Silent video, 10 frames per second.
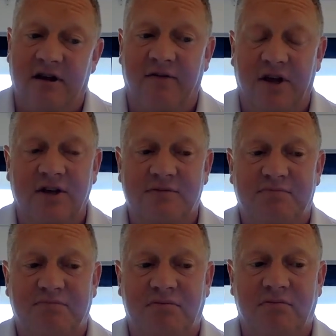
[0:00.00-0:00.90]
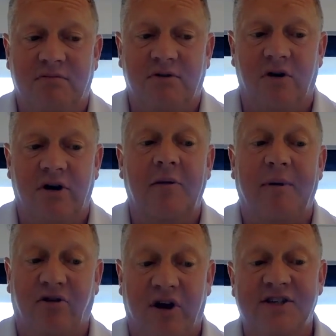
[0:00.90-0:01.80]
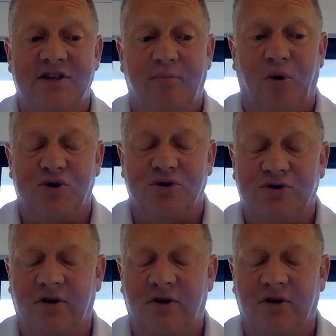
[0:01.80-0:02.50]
everything's gone a little bit crazy in Portugal.